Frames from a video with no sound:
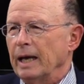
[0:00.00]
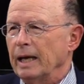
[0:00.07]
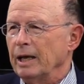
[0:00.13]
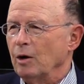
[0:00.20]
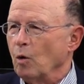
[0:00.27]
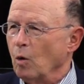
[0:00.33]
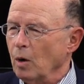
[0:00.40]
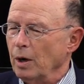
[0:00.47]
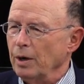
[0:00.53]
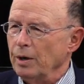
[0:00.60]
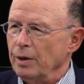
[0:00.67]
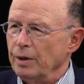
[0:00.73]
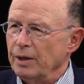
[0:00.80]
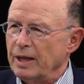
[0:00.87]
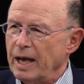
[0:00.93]
in
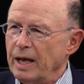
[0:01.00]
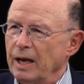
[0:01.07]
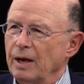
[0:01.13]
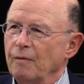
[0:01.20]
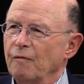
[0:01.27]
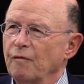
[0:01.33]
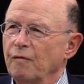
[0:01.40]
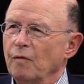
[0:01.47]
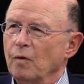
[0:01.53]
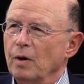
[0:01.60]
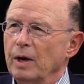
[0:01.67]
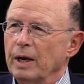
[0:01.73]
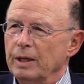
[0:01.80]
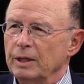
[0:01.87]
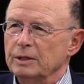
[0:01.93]
order then
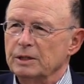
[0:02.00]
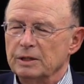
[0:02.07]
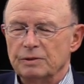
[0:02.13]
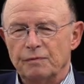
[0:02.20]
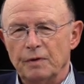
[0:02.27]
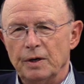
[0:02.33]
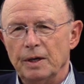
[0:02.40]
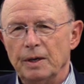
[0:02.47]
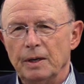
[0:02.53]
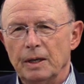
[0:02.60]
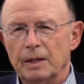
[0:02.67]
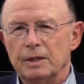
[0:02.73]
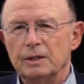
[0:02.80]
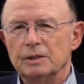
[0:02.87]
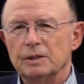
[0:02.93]
for, and this is very,
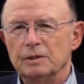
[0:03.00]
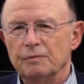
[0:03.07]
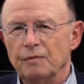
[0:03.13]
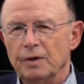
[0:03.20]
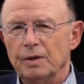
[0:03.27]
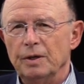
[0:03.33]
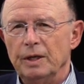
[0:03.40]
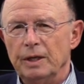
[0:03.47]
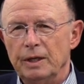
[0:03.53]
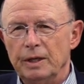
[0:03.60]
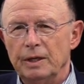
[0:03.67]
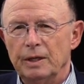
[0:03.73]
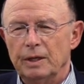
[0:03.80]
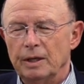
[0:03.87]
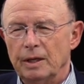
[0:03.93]
this is very
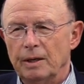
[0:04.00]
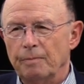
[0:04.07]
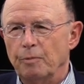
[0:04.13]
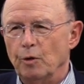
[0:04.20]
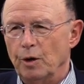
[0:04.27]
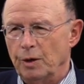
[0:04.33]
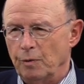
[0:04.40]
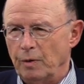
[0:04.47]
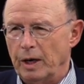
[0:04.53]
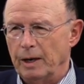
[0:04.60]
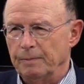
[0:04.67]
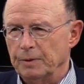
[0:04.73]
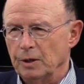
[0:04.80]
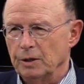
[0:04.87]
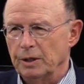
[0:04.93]
important right
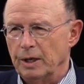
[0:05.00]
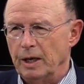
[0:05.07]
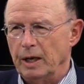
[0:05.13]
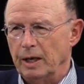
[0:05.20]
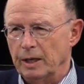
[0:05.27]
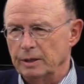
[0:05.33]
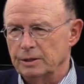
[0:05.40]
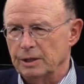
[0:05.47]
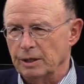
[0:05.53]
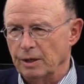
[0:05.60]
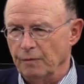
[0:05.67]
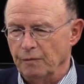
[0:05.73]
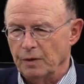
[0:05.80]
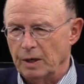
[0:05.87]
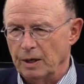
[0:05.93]
up until today and
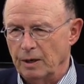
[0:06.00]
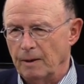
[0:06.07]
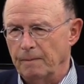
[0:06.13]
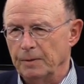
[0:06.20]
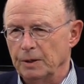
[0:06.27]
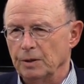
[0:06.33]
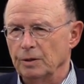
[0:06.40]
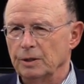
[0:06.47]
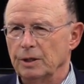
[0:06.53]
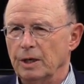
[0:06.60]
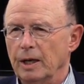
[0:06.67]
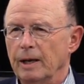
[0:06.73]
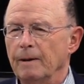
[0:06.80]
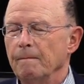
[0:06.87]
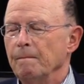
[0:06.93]
significant up until
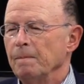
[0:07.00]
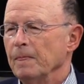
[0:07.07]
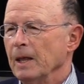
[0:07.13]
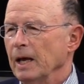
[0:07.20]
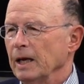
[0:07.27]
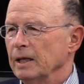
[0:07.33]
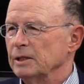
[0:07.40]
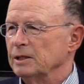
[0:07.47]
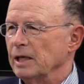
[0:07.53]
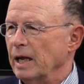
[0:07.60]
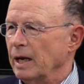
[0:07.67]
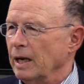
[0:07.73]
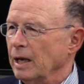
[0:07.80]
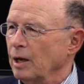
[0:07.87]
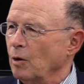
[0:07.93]
today, is
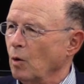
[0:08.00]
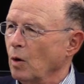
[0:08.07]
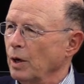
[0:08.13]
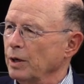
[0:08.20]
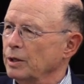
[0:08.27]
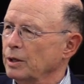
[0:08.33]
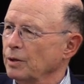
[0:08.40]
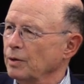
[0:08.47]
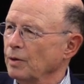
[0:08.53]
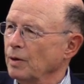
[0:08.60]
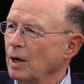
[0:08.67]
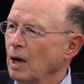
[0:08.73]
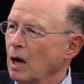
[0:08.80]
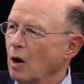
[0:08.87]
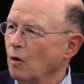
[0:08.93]
that in order
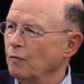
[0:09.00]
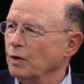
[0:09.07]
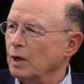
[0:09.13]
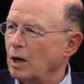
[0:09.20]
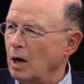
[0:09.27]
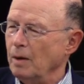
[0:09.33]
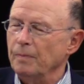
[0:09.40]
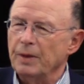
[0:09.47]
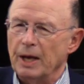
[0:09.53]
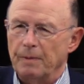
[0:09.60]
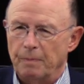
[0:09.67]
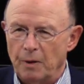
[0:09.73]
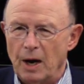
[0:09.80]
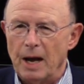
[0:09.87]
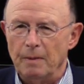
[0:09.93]
to overcome
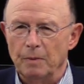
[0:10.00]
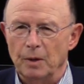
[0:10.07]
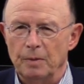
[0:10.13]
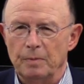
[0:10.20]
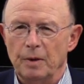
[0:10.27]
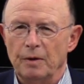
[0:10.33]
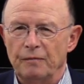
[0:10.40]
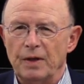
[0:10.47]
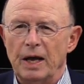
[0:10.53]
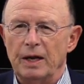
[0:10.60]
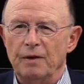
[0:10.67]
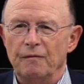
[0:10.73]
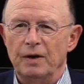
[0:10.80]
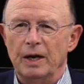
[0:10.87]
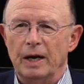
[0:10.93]
that problem of not
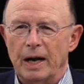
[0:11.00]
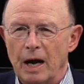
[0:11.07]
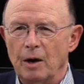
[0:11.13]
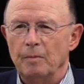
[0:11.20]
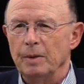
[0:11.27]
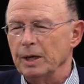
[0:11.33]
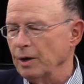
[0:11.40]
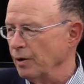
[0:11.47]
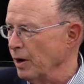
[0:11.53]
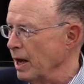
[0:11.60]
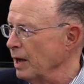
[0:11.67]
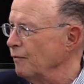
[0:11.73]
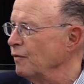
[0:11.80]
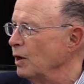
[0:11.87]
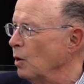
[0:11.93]
having an army or
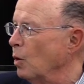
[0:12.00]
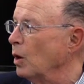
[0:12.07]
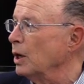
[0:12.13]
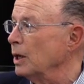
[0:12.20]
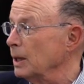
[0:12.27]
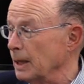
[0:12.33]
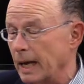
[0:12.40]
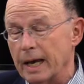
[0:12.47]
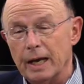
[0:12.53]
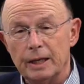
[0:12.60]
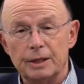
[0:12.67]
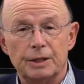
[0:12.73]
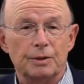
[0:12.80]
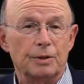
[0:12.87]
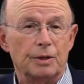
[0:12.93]
navy or a land